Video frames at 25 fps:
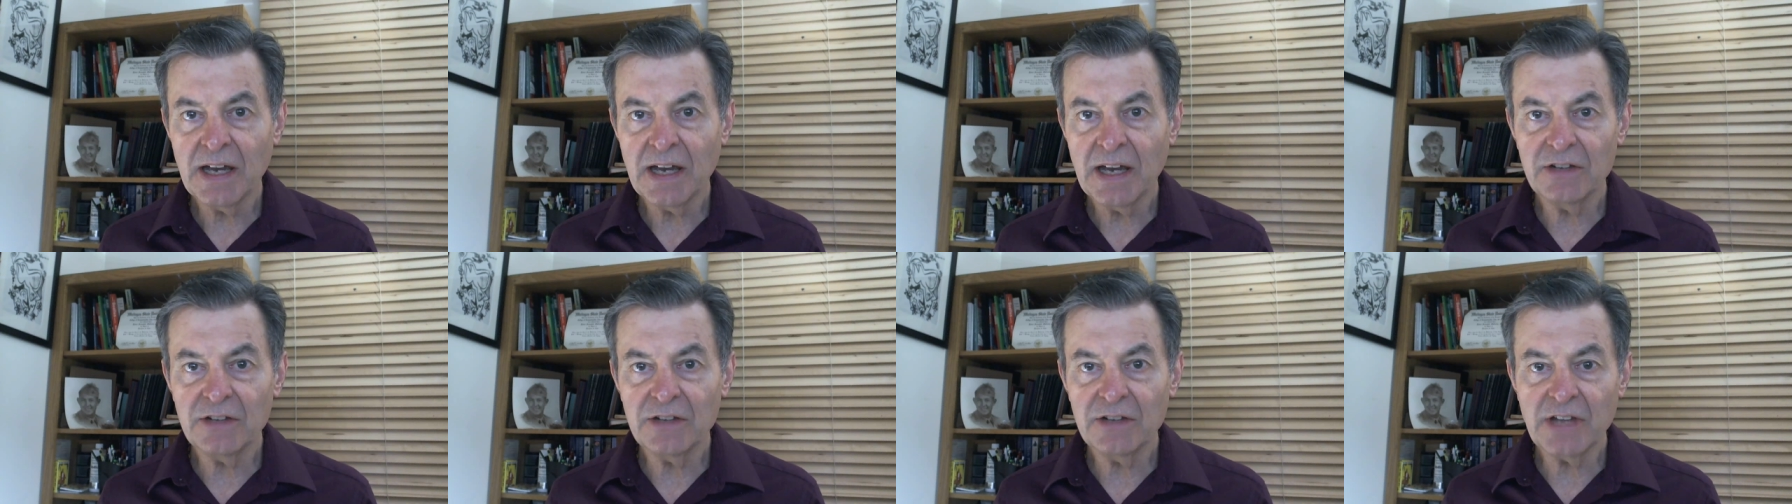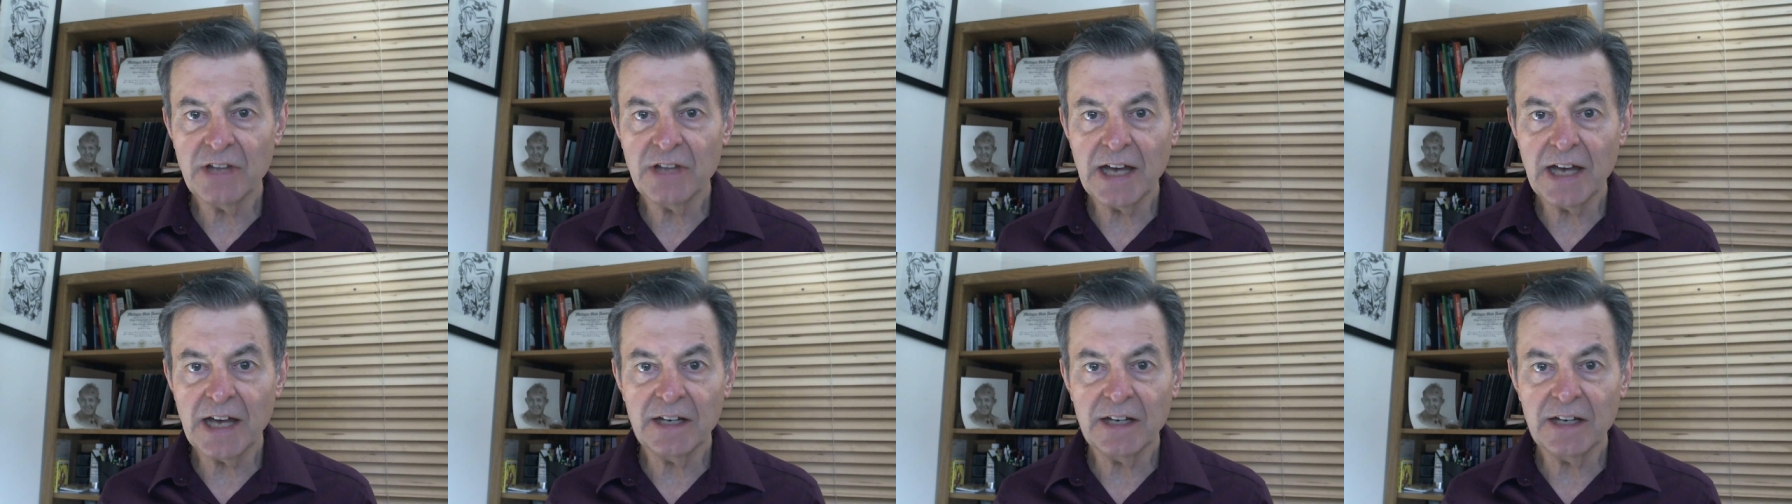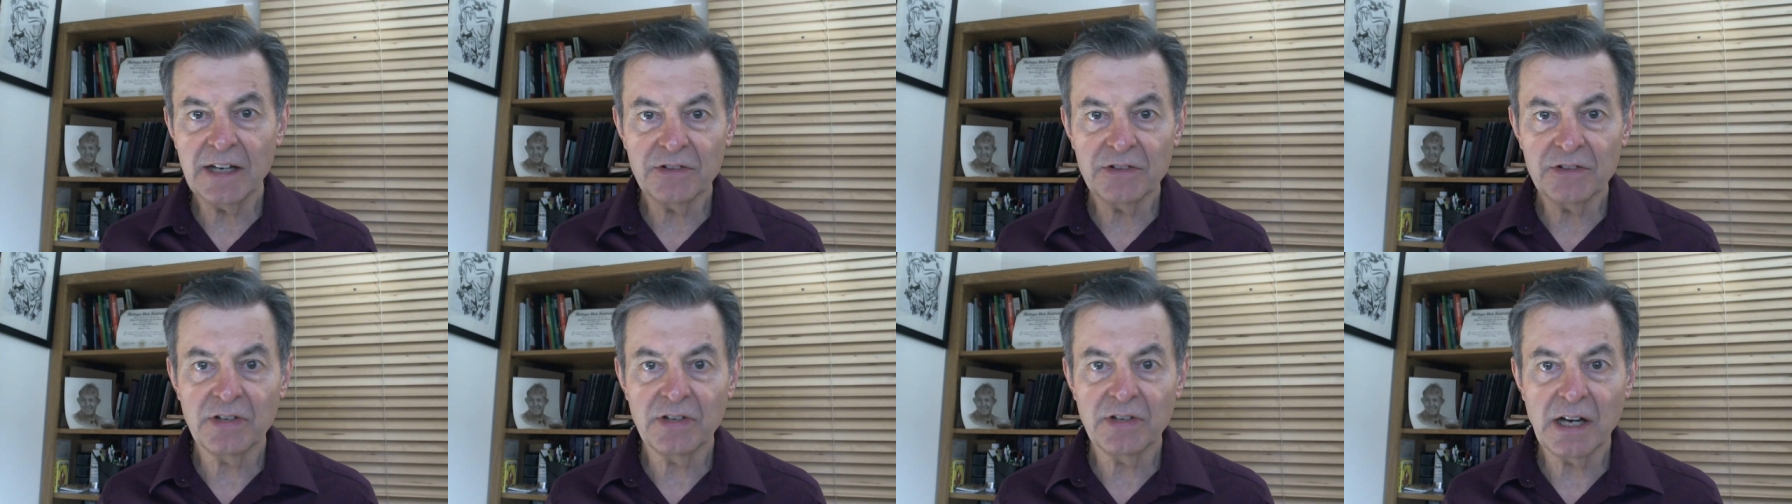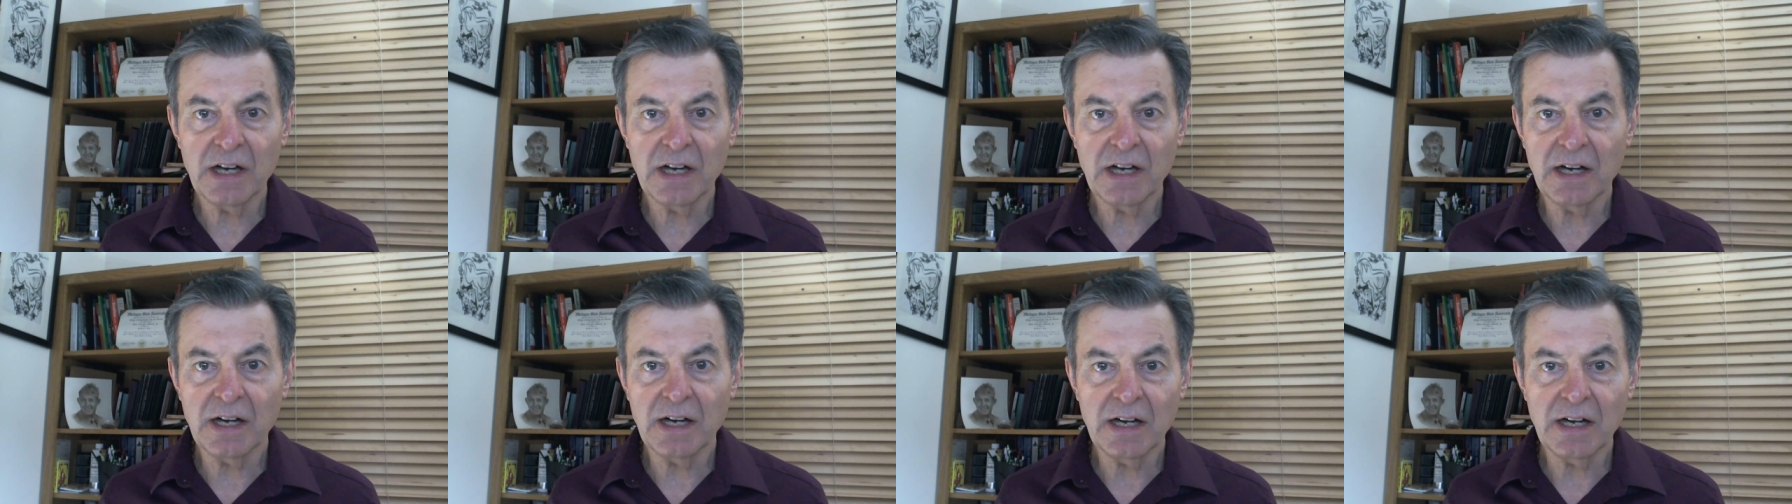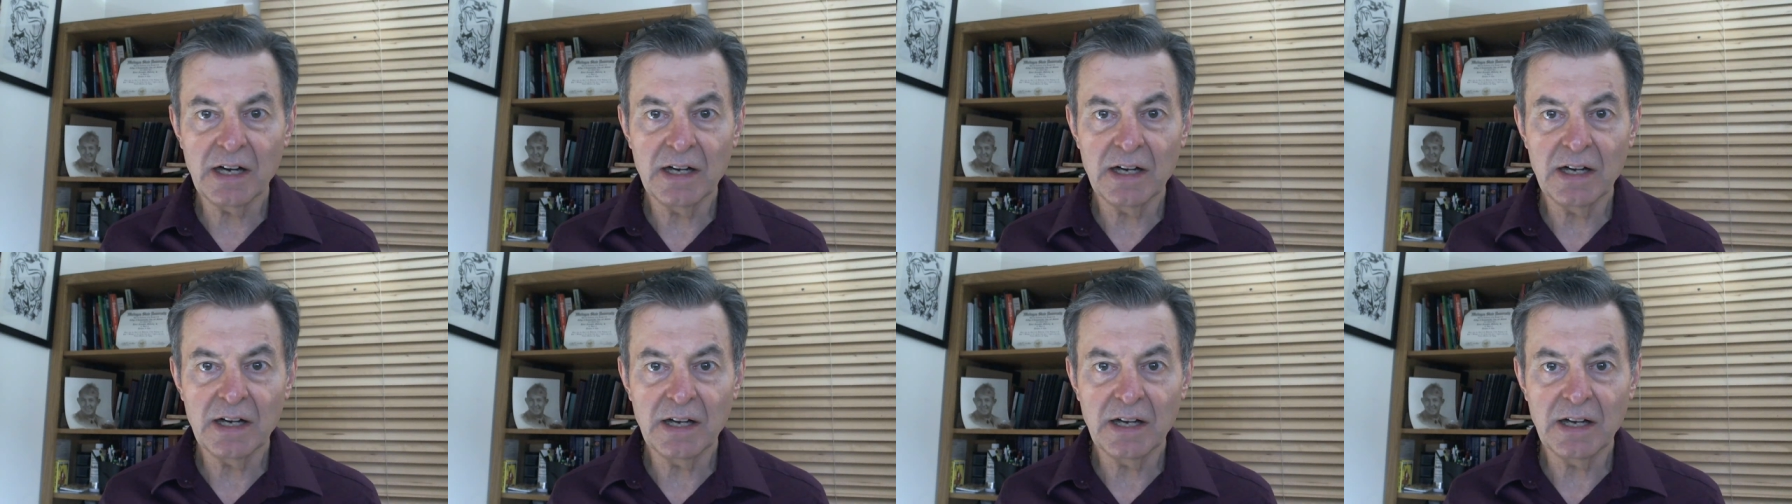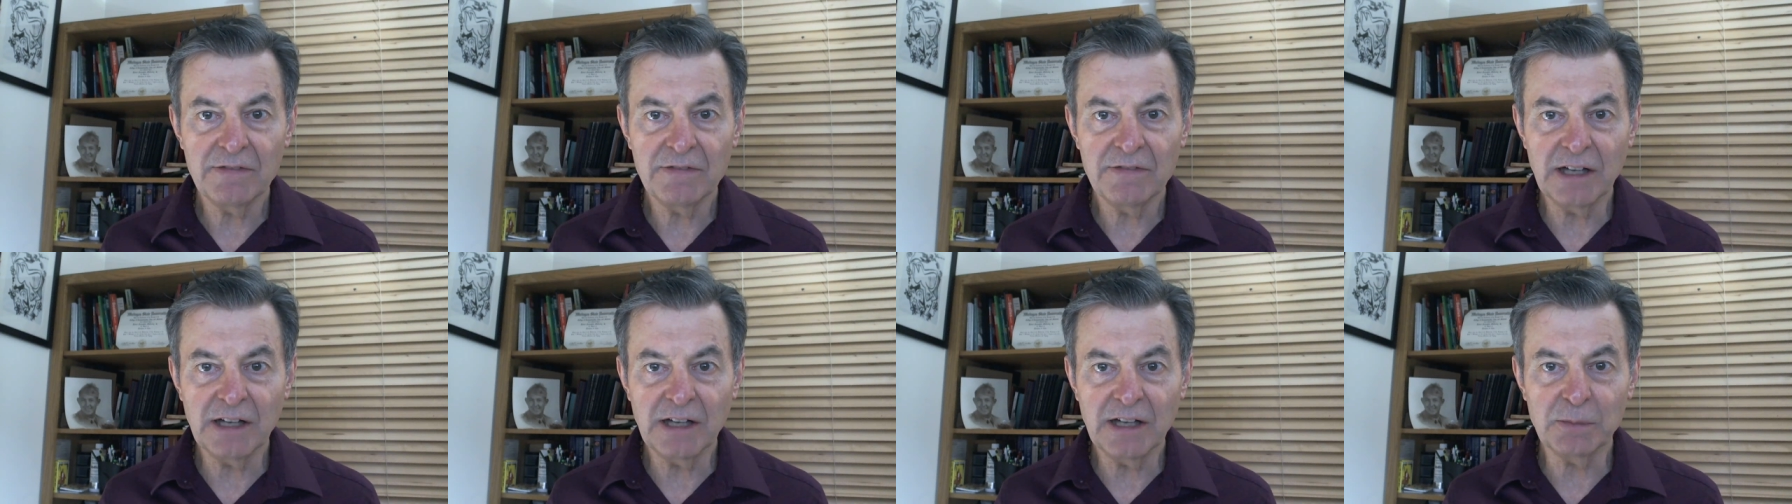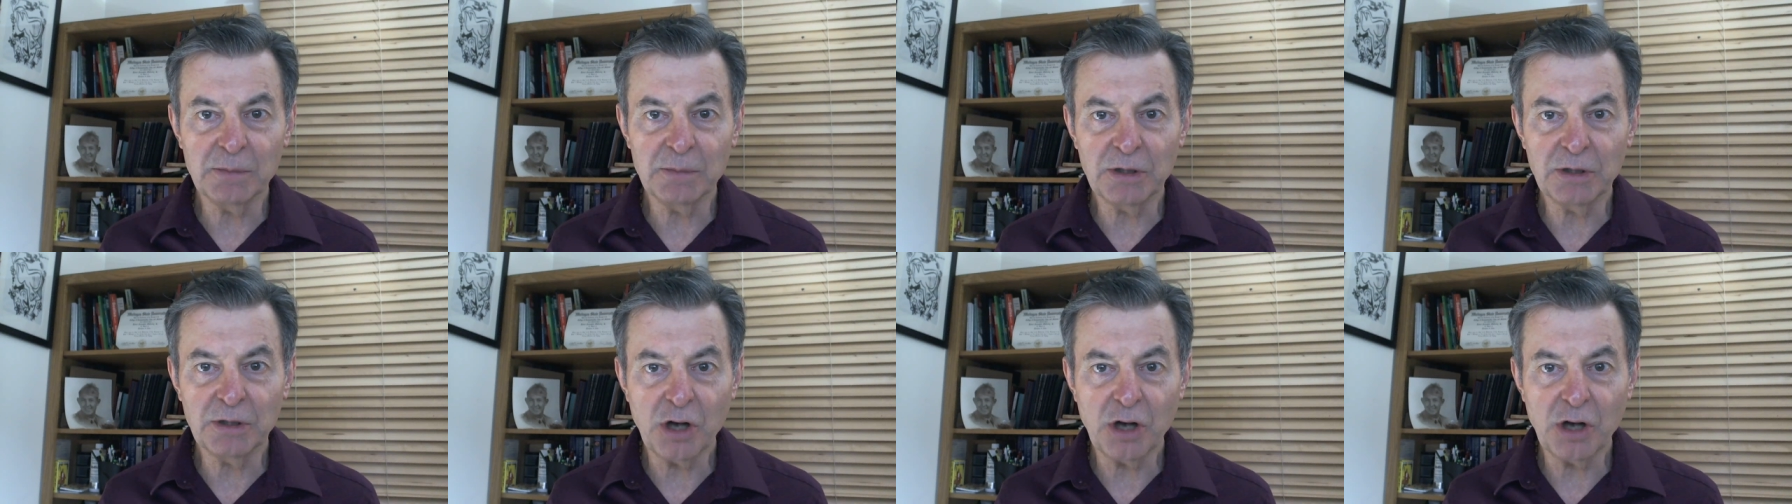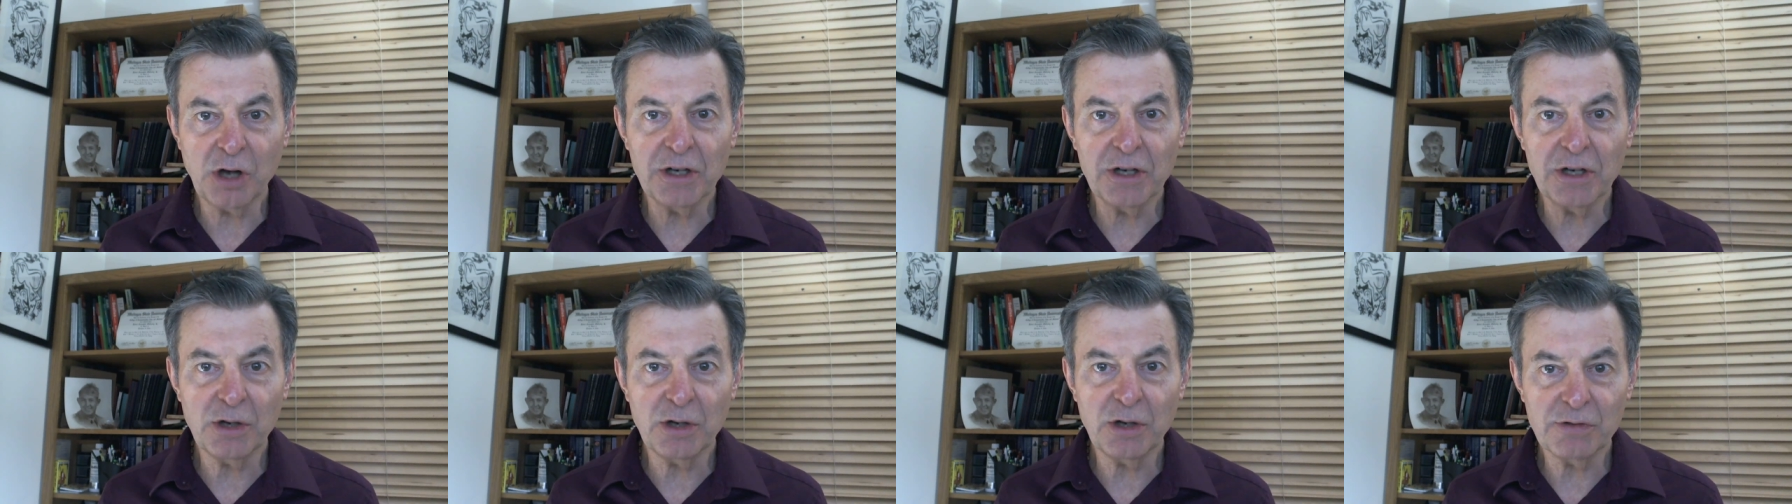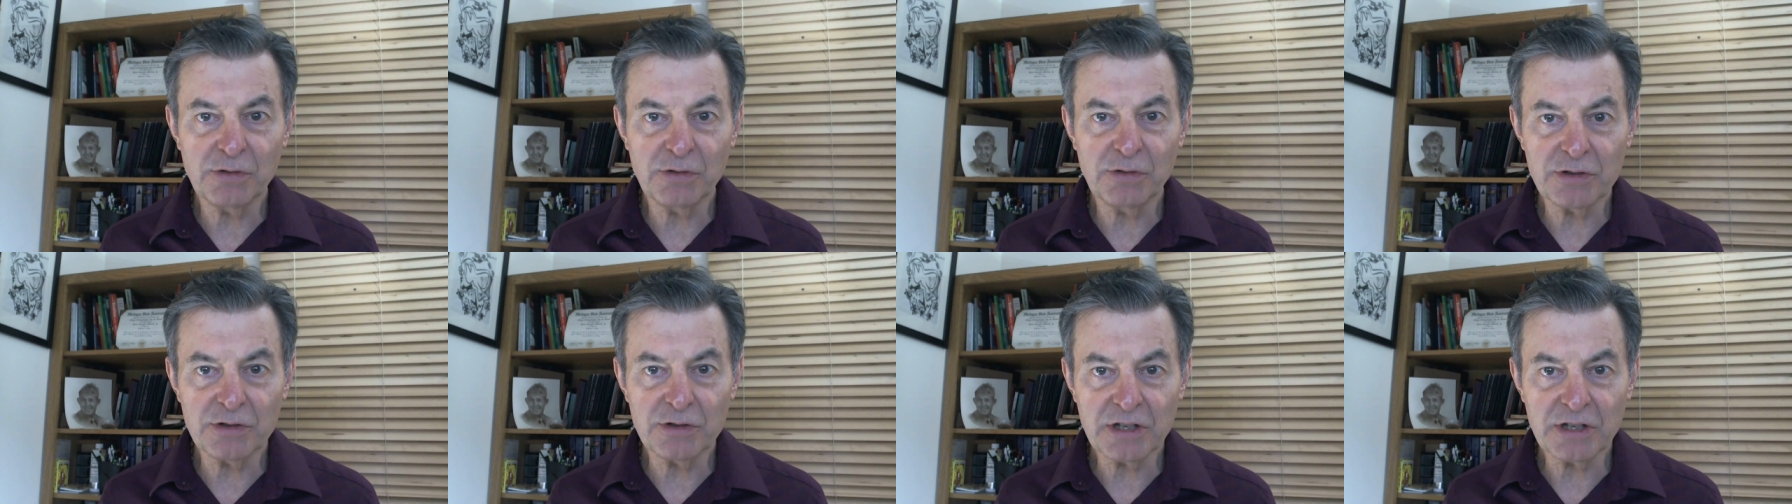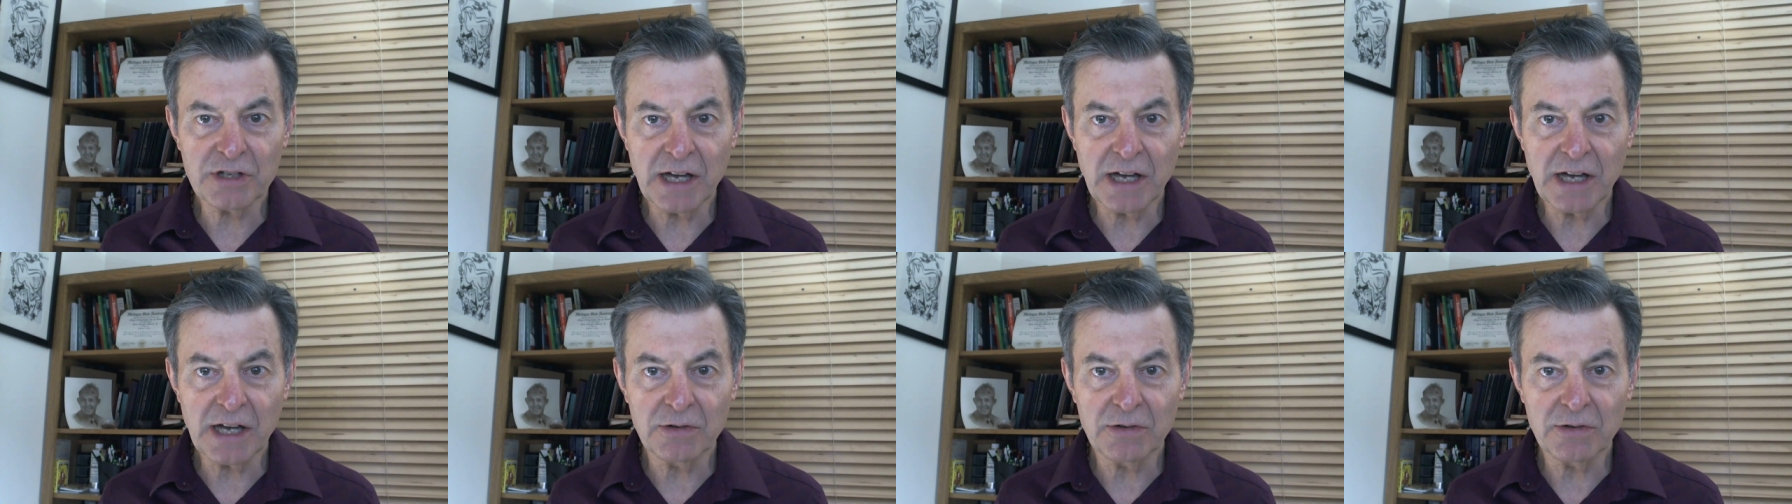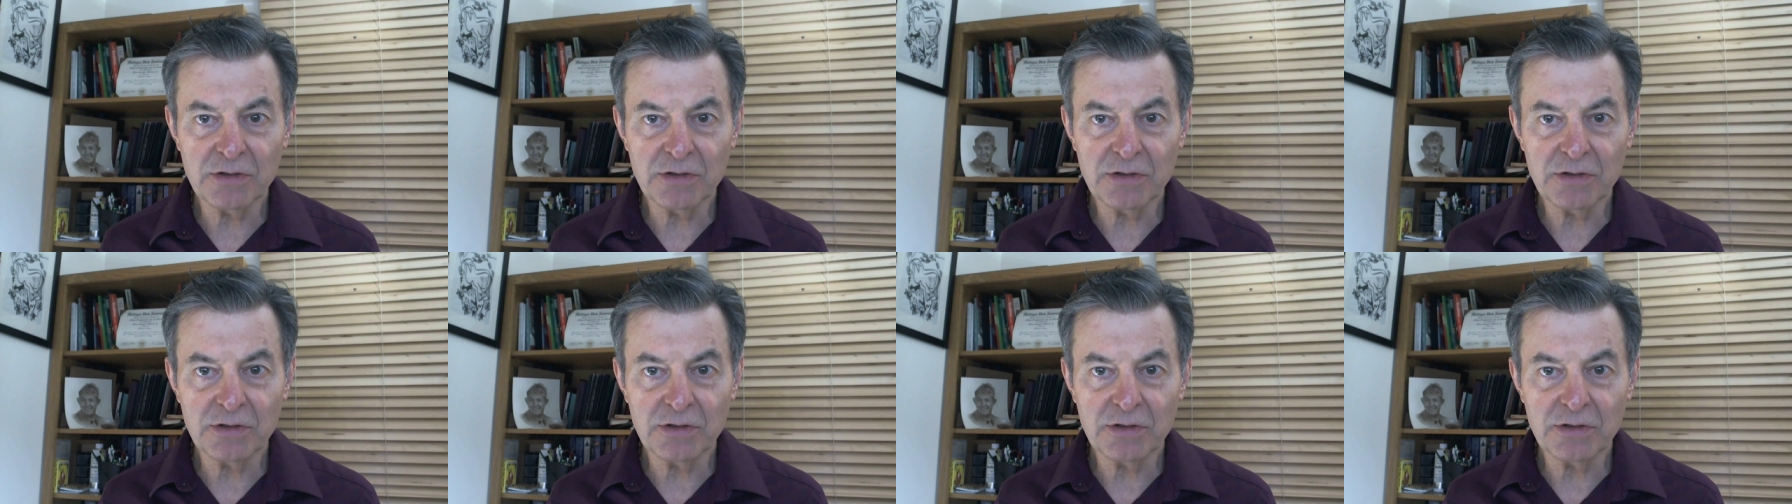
is that it's available in audio version now.